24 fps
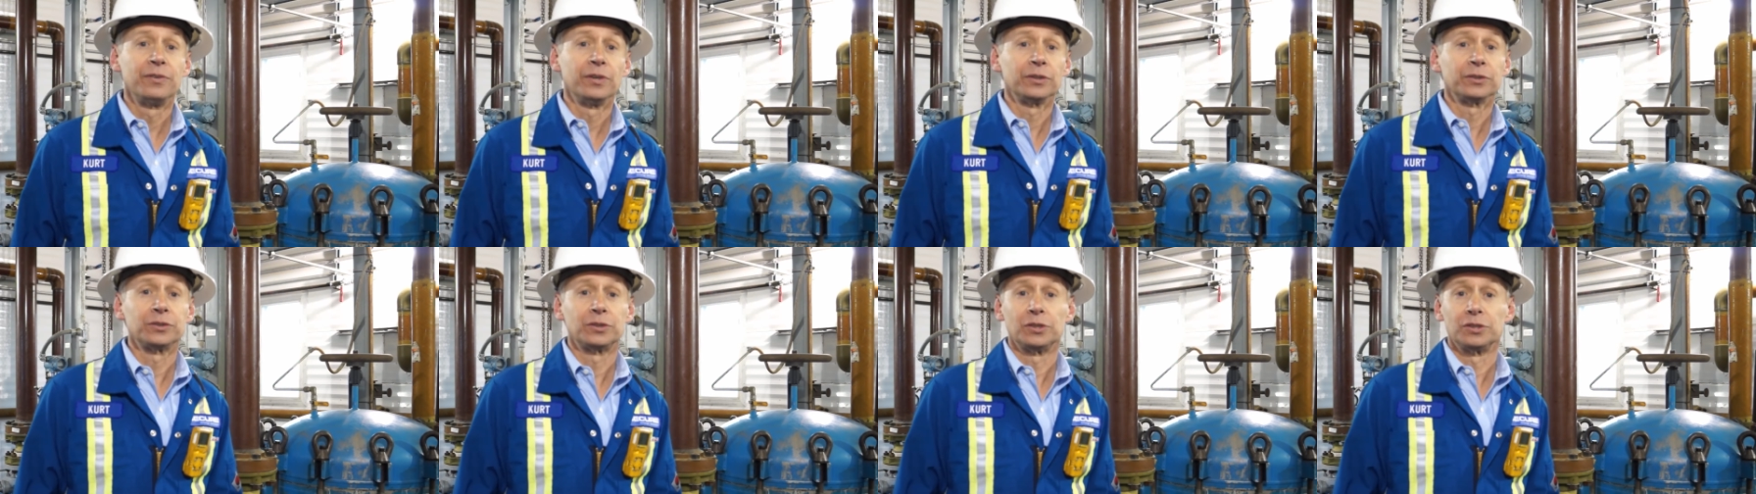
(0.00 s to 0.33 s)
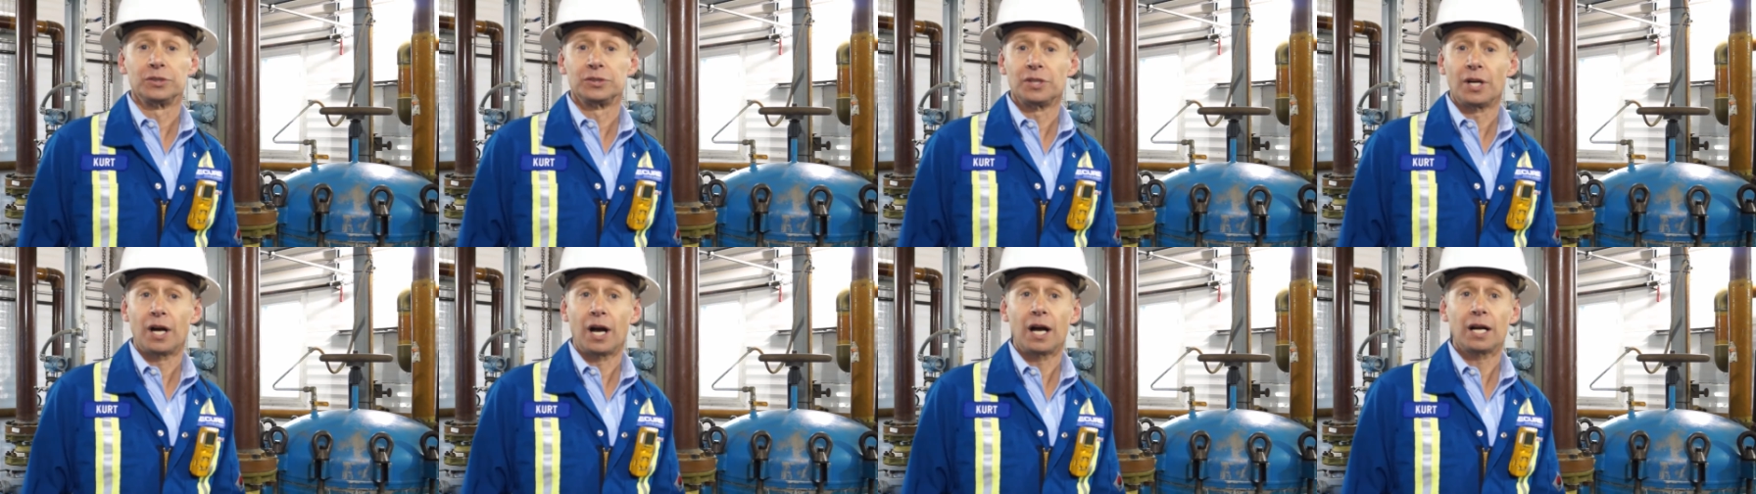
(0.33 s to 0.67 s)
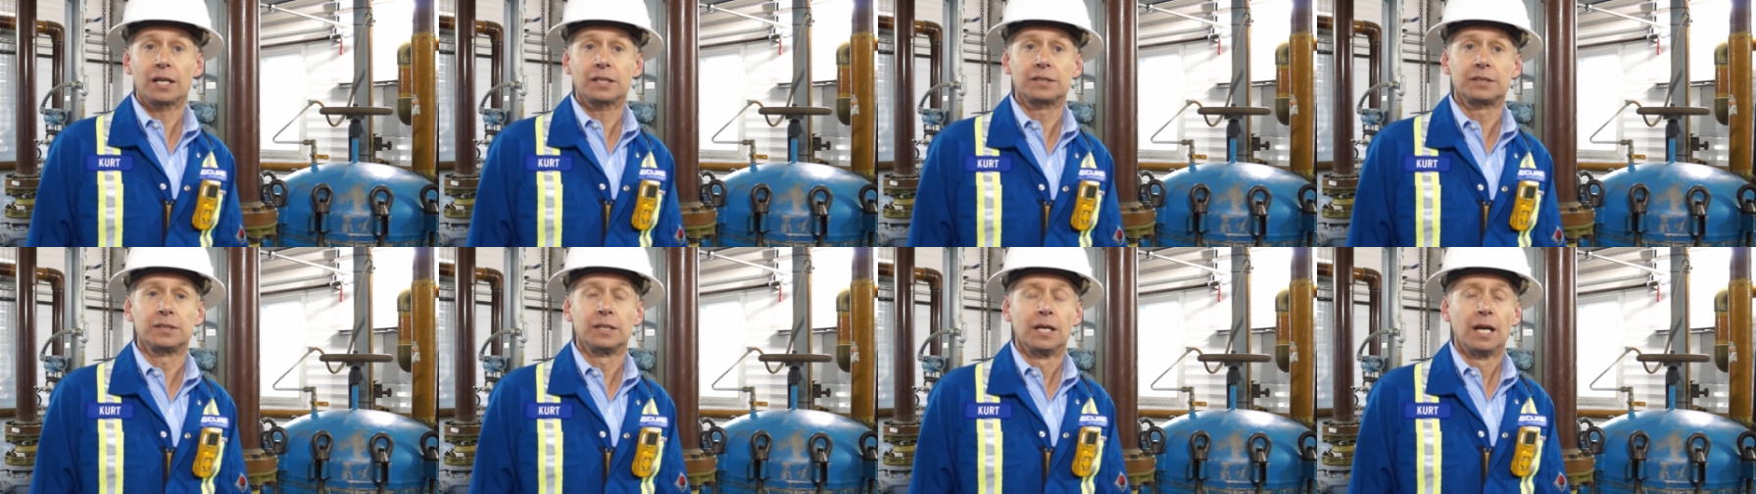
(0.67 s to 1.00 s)
filter
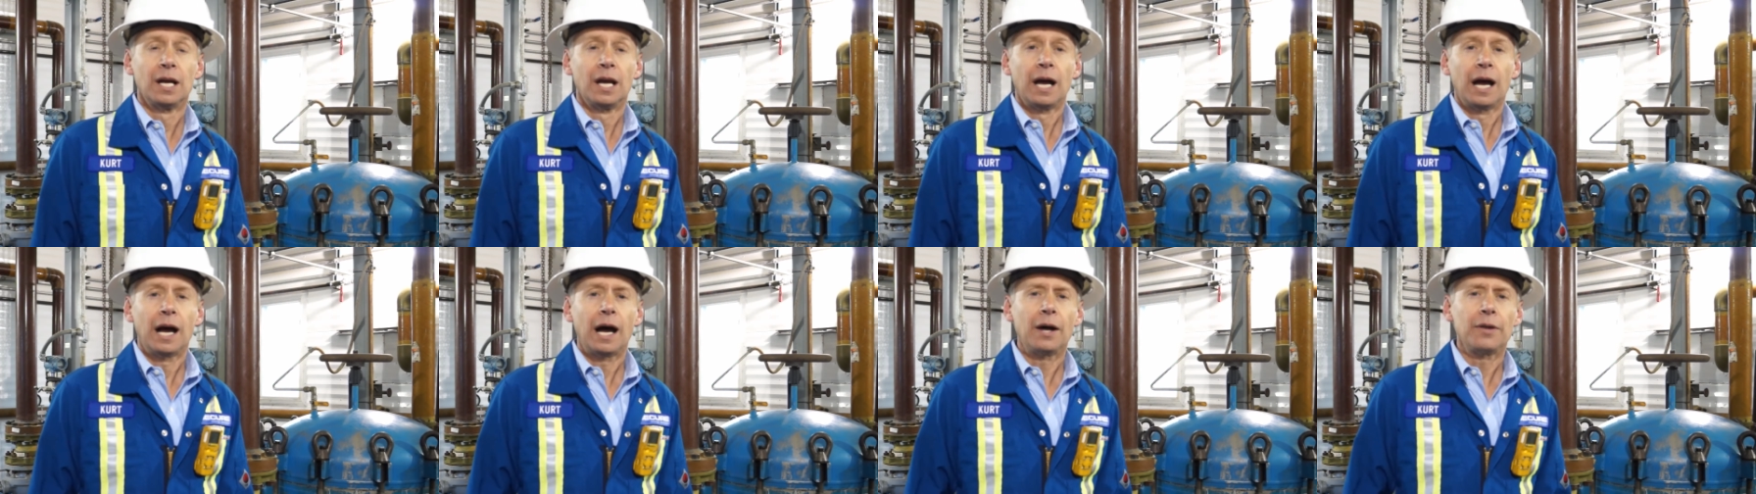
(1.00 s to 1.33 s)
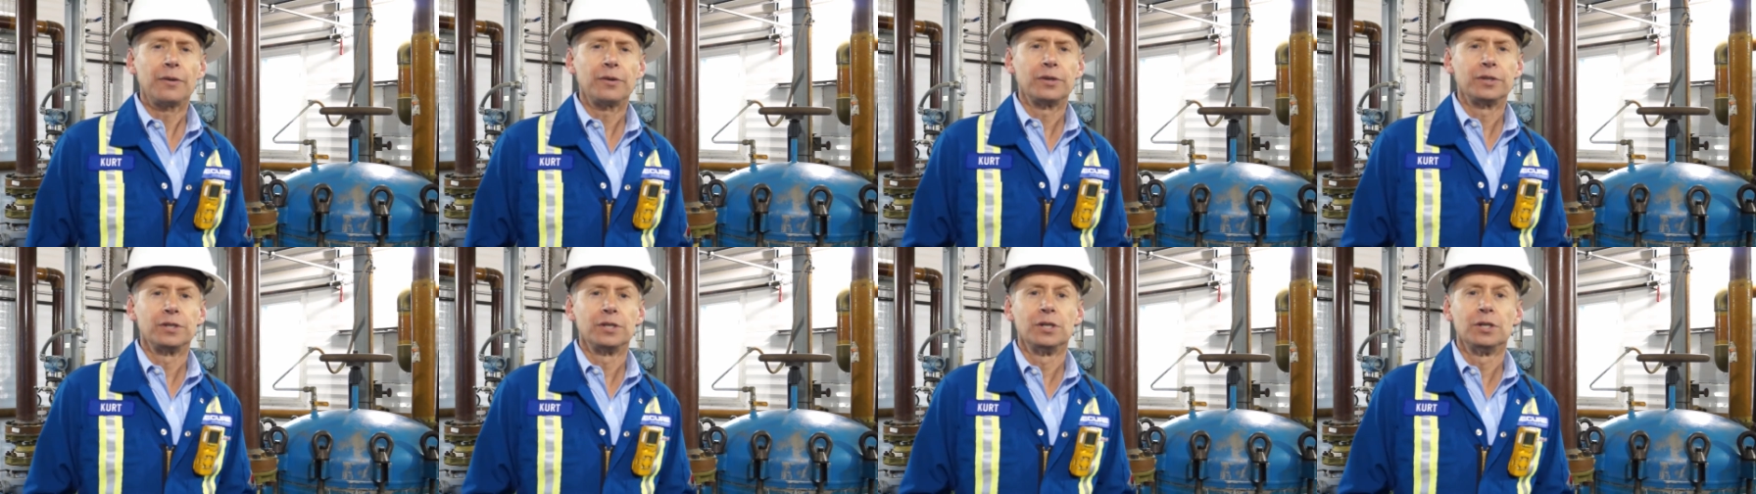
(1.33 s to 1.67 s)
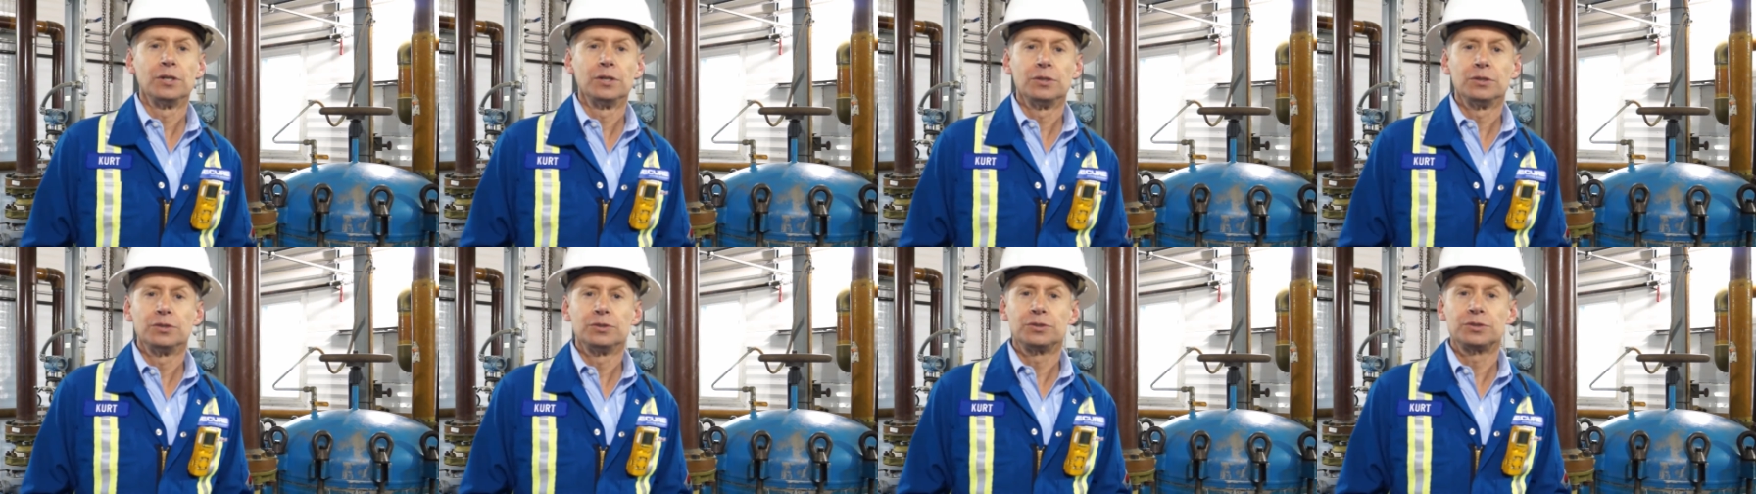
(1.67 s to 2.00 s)
socks, how they're
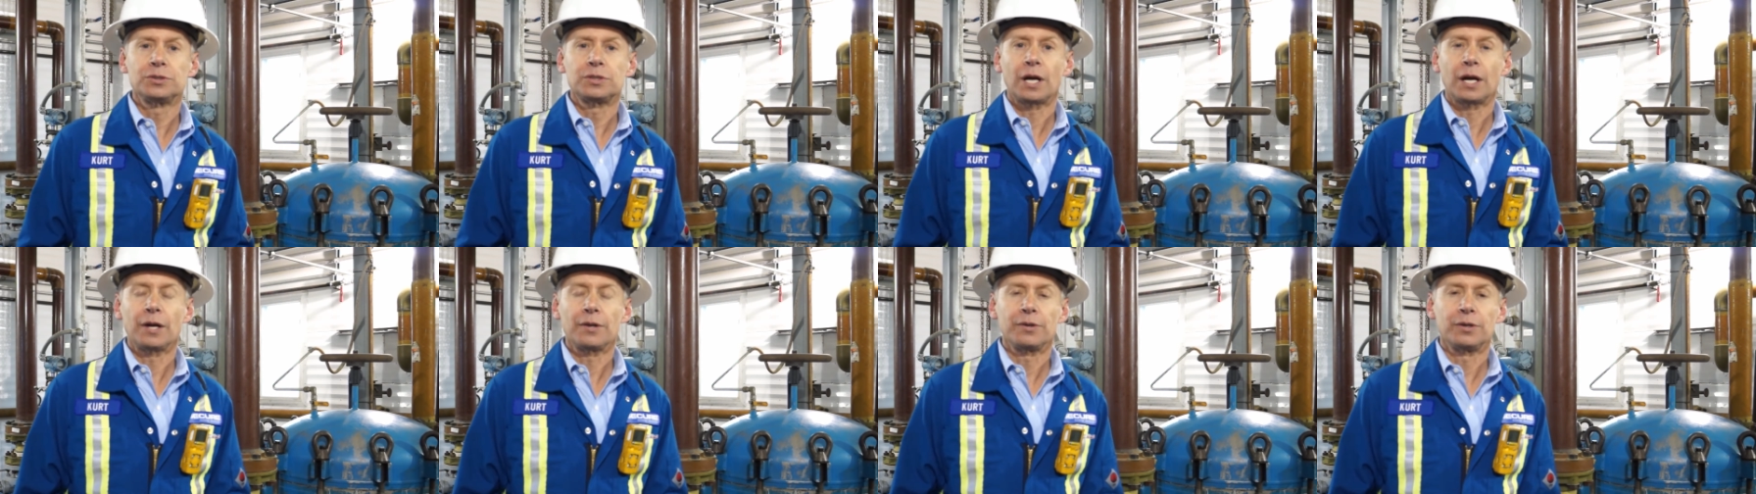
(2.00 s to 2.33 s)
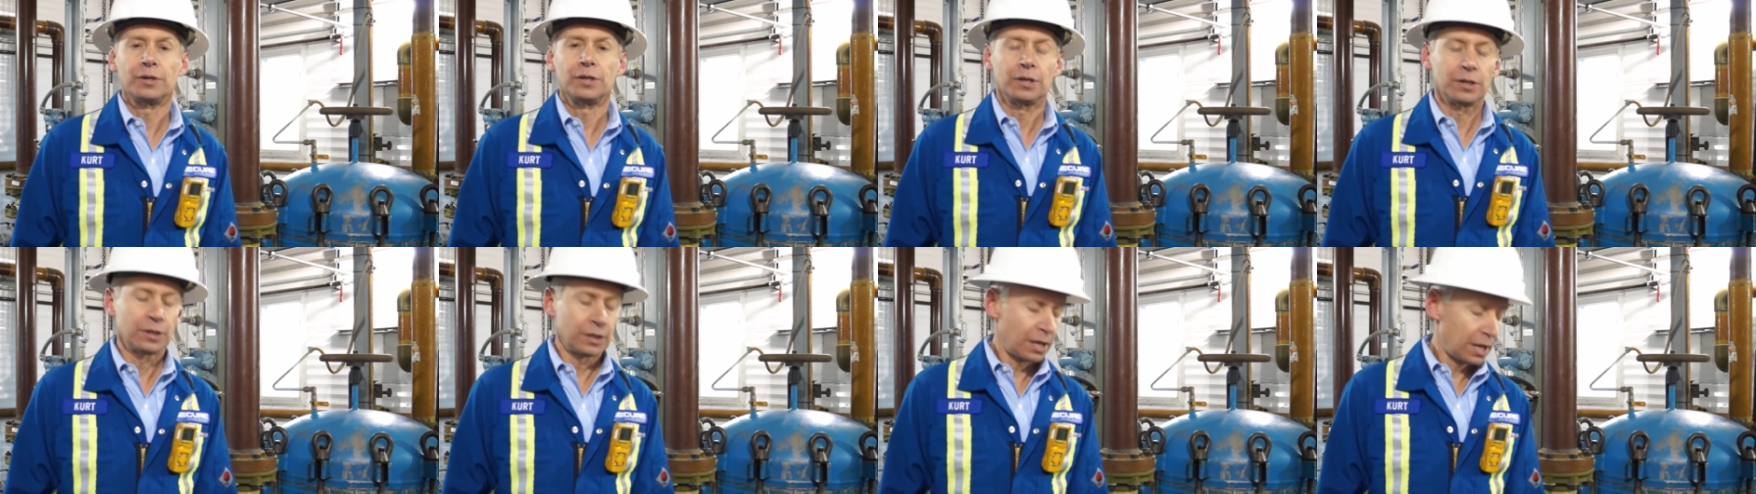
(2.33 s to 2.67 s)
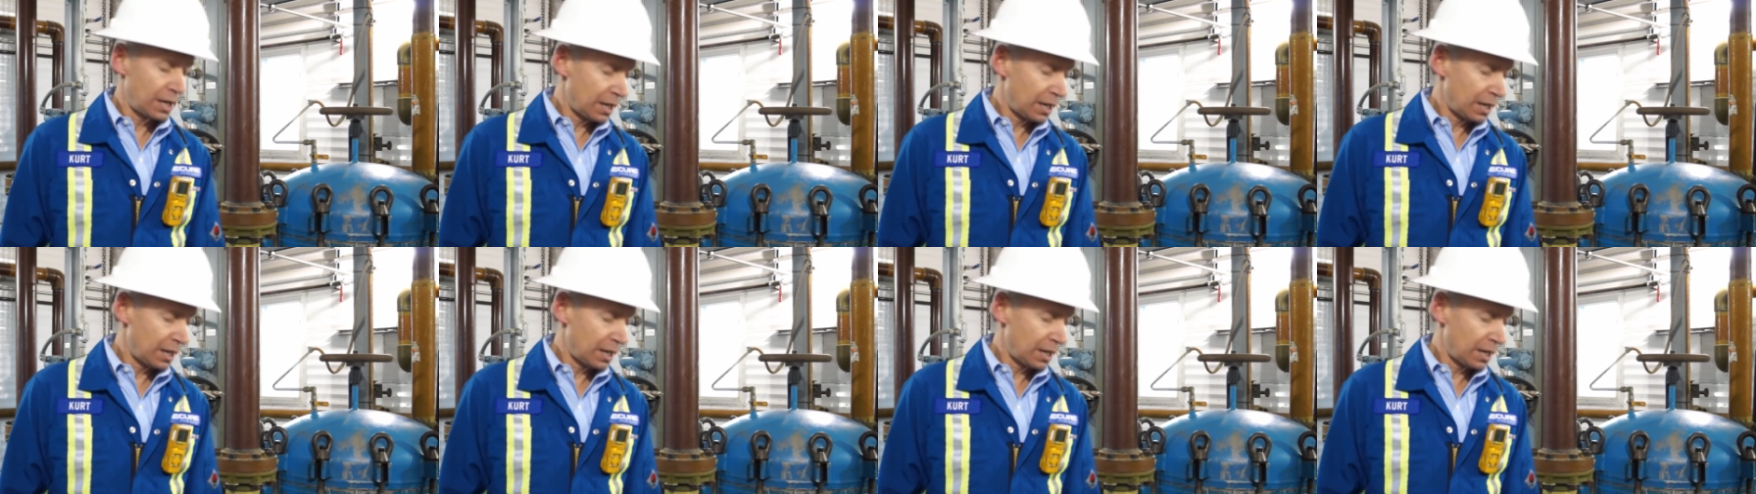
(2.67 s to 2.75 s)
used, how they're